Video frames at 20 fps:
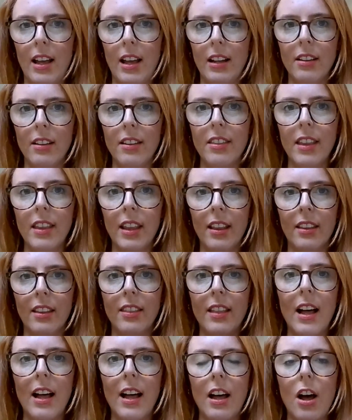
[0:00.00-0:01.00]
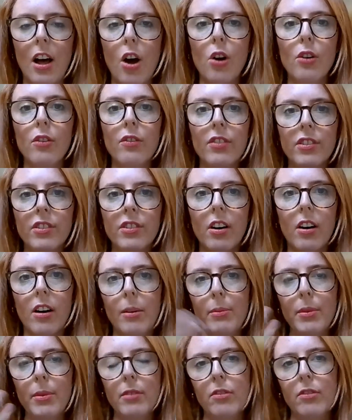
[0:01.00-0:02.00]
And I think that over
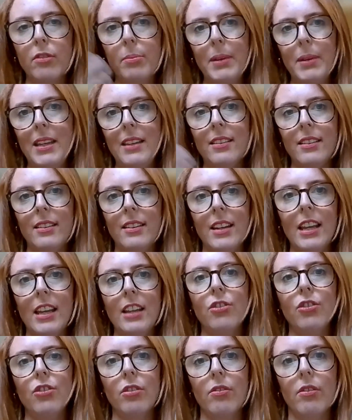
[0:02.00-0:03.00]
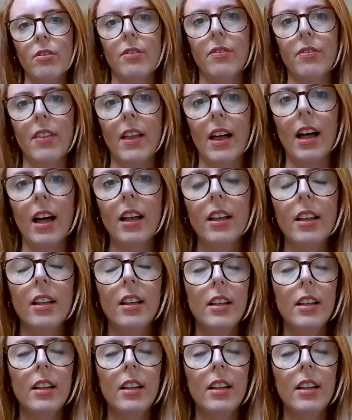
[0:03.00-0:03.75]
time, the repeated nature of that,